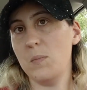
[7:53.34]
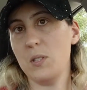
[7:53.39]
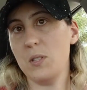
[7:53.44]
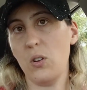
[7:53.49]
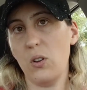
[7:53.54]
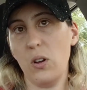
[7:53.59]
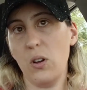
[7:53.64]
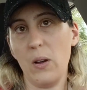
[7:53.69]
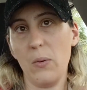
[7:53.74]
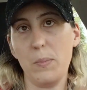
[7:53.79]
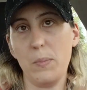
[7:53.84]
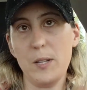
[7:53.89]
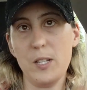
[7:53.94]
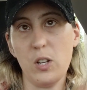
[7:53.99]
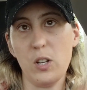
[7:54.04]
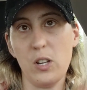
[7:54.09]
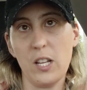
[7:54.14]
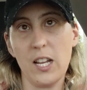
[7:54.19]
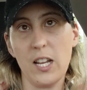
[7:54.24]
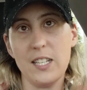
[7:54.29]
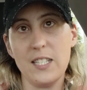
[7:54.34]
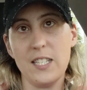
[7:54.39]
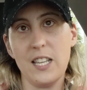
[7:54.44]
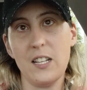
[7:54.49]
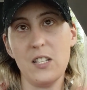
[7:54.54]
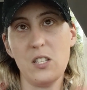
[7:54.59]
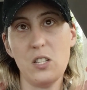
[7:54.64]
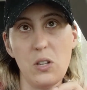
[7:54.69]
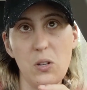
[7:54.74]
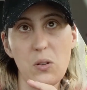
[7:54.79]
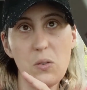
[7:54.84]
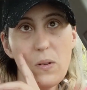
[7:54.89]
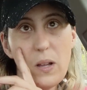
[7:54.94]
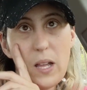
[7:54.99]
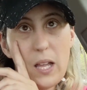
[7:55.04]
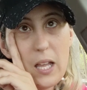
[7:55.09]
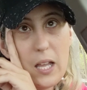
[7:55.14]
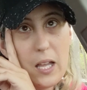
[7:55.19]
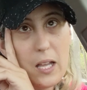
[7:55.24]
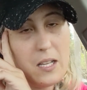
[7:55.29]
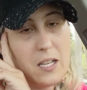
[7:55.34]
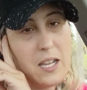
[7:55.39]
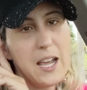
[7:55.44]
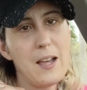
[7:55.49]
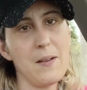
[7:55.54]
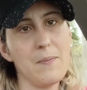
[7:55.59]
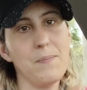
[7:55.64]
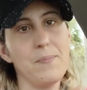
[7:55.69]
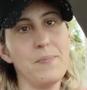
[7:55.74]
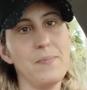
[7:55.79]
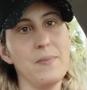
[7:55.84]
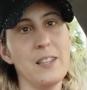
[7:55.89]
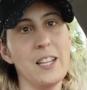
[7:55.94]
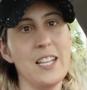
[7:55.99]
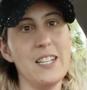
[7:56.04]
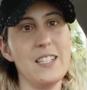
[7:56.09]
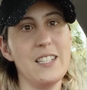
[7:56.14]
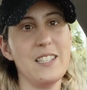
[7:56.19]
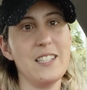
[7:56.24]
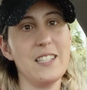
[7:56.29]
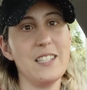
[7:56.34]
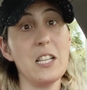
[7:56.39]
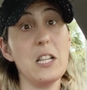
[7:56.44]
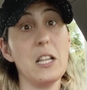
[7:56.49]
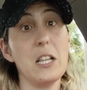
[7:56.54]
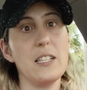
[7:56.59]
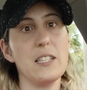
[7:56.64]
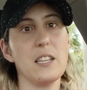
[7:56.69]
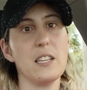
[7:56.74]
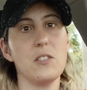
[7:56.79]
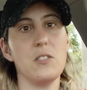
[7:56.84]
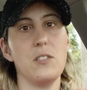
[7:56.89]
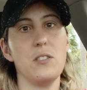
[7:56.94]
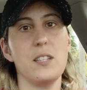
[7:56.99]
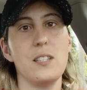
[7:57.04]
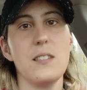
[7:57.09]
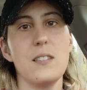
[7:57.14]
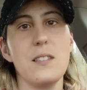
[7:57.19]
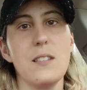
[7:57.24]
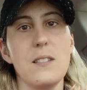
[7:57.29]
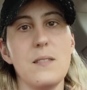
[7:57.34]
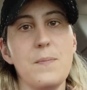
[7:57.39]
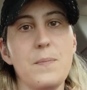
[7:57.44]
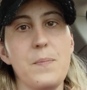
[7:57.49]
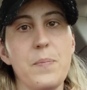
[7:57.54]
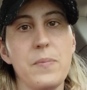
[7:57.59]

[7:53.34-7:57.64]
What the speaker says: so I will be showing you guys that too. And yeah, let's get to this.